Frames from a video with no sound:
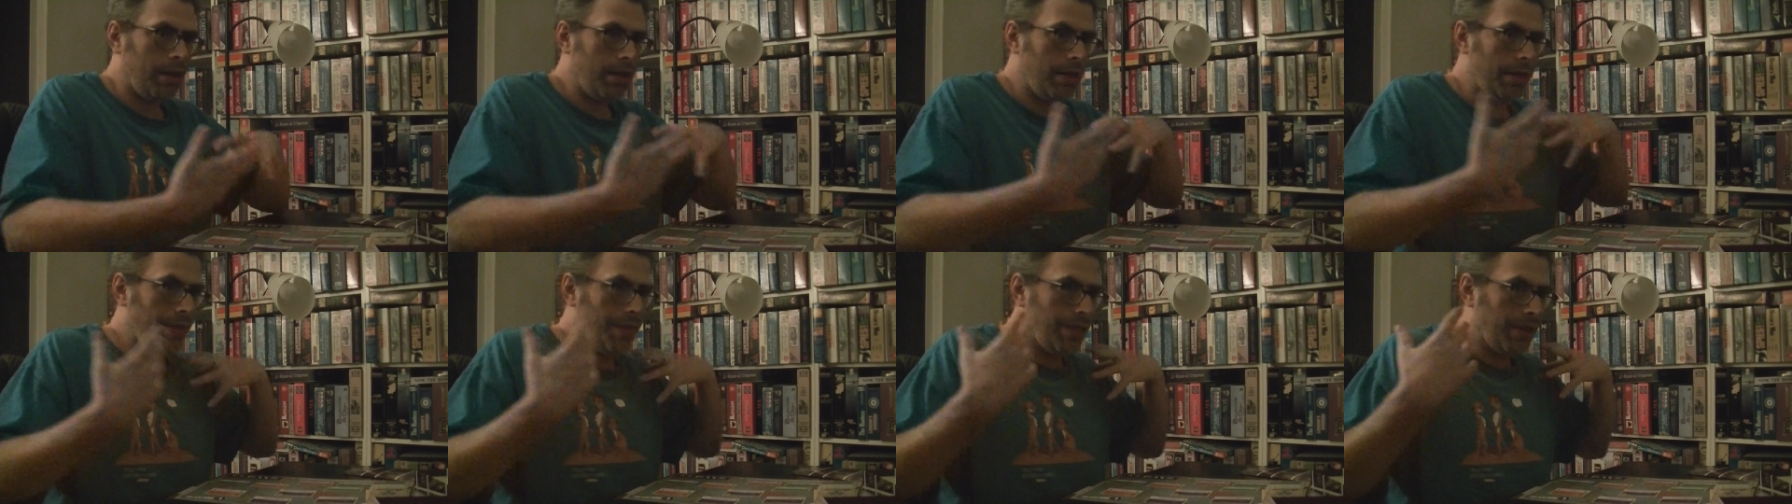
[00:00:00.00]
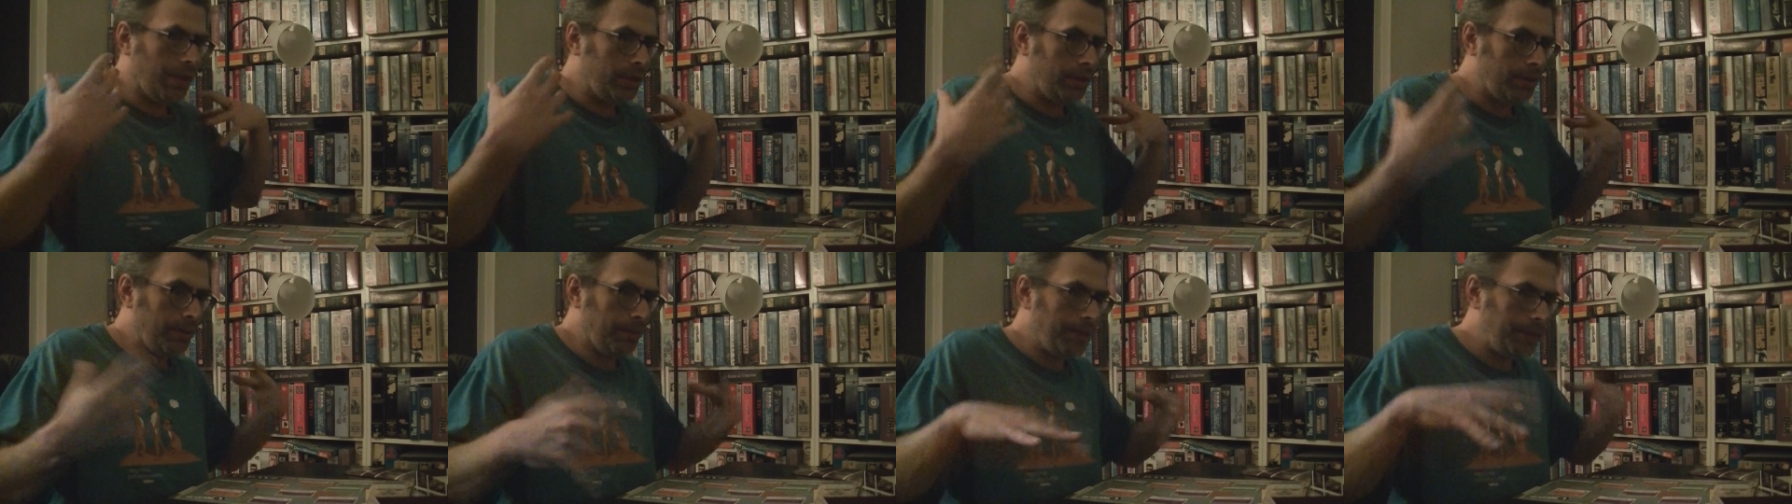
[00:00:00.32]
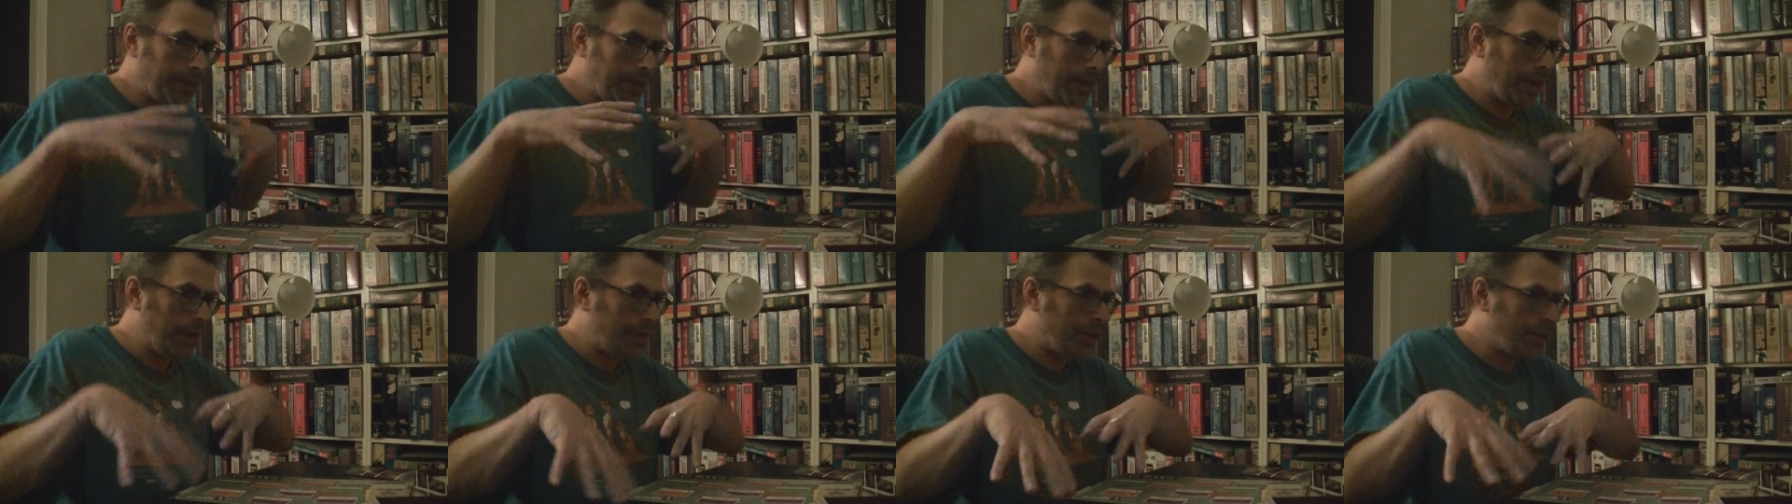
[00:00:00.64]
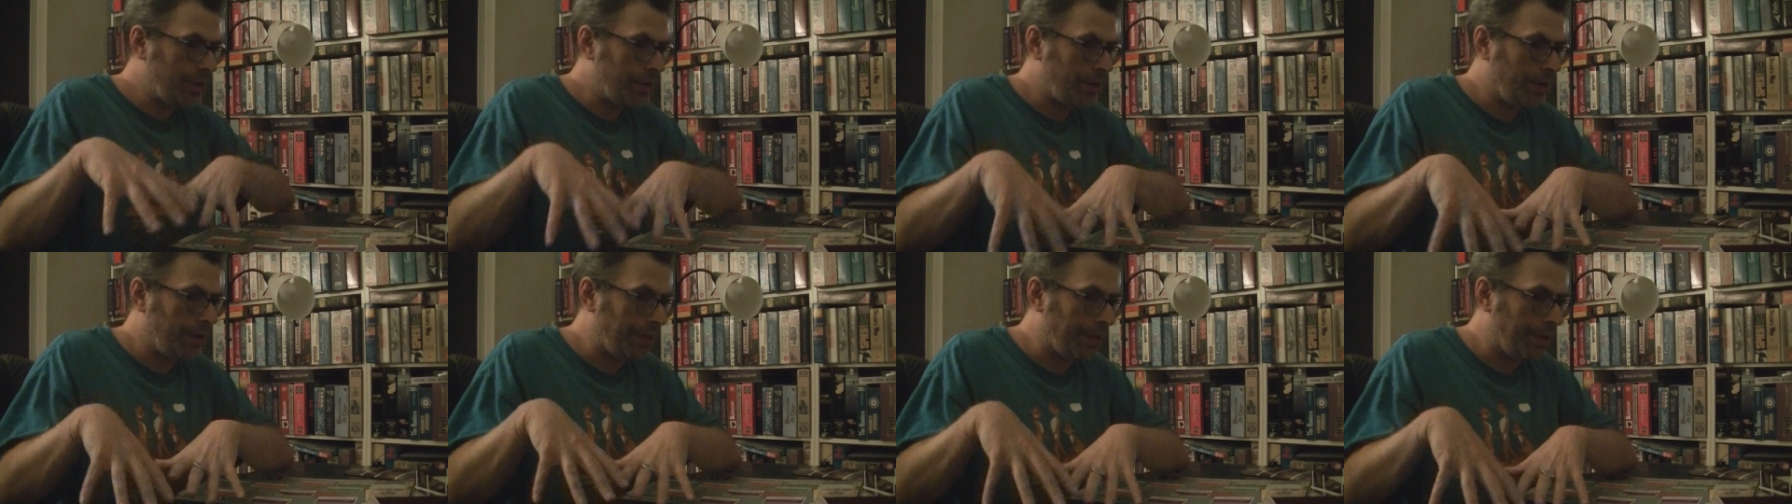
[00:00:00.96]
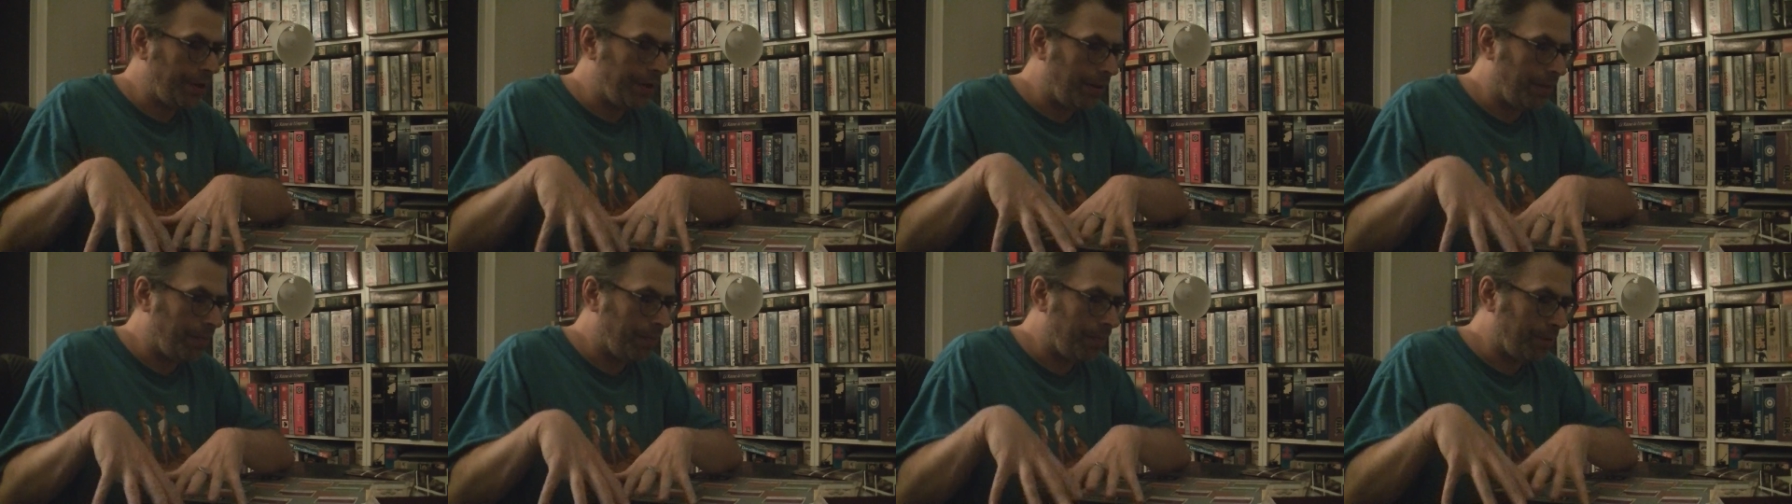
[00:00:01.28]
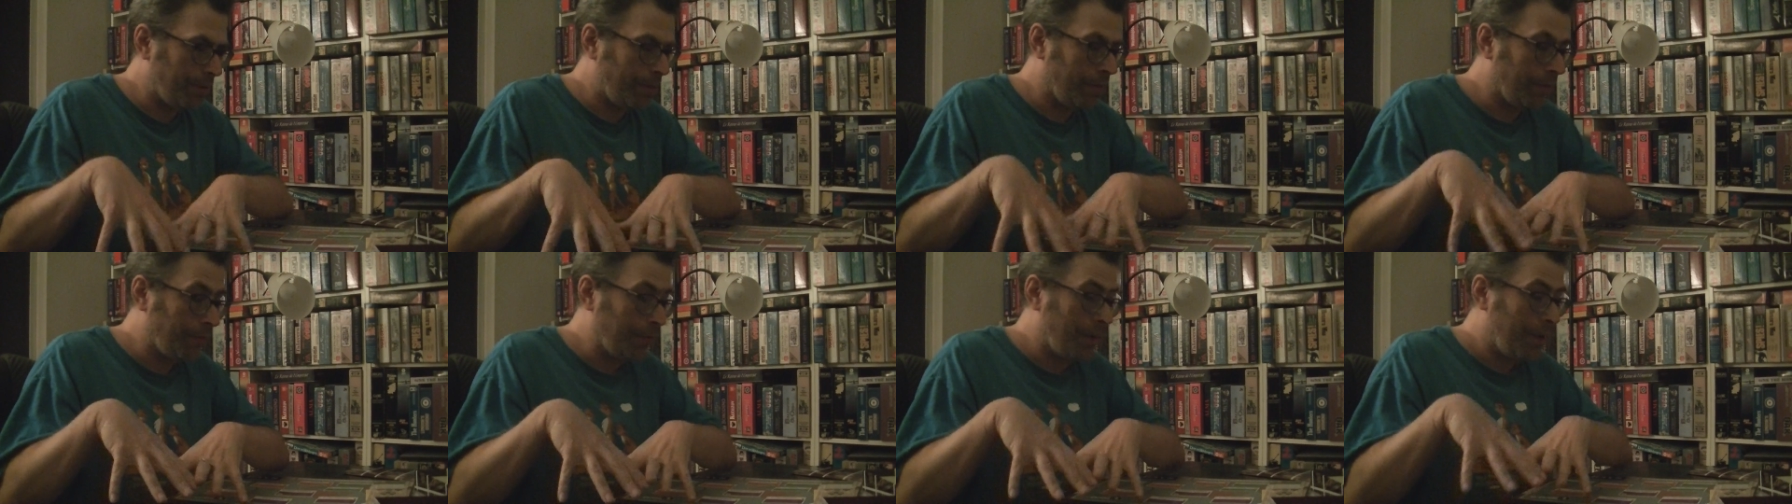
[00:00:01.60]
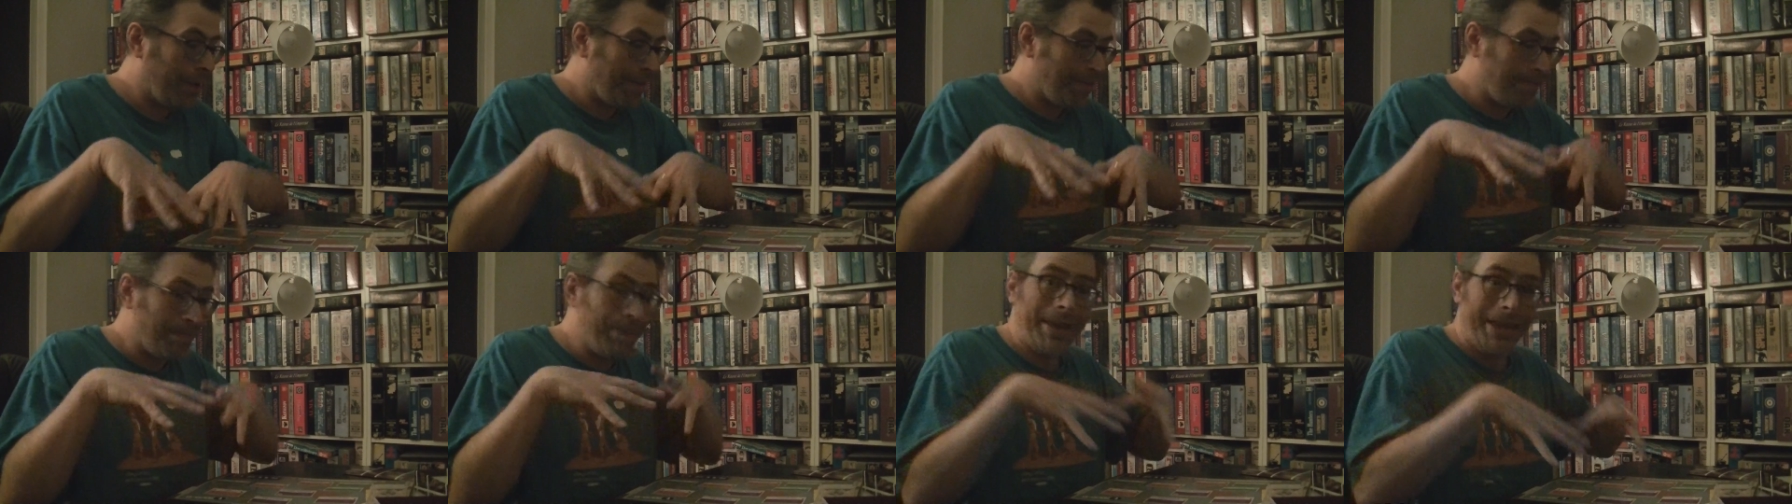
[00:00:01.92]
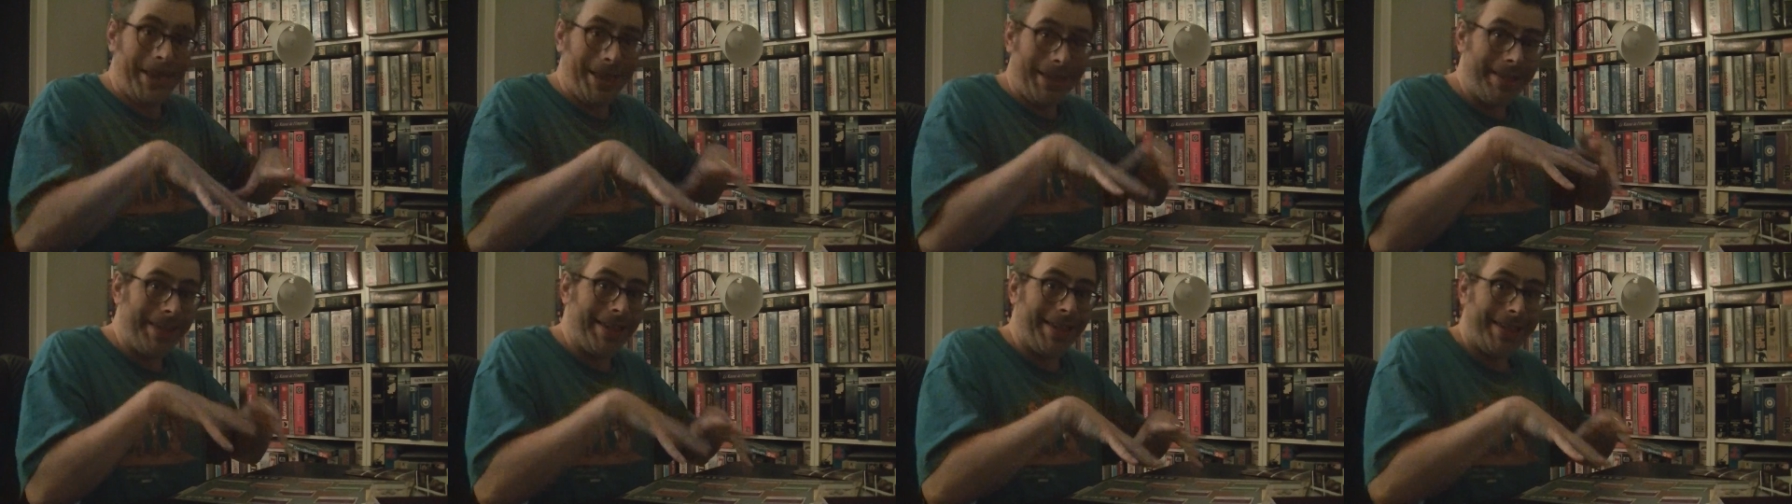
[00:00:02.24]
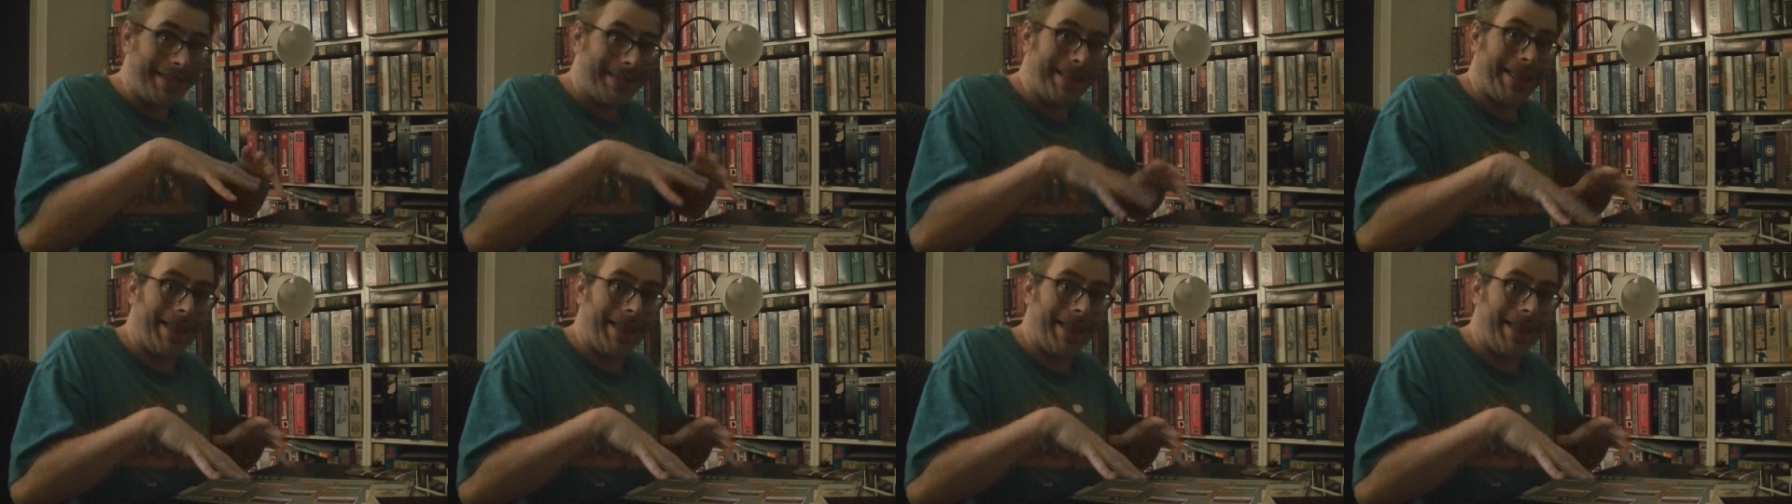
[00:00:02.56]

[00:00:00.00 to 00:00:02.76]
the limitation on the number of pieces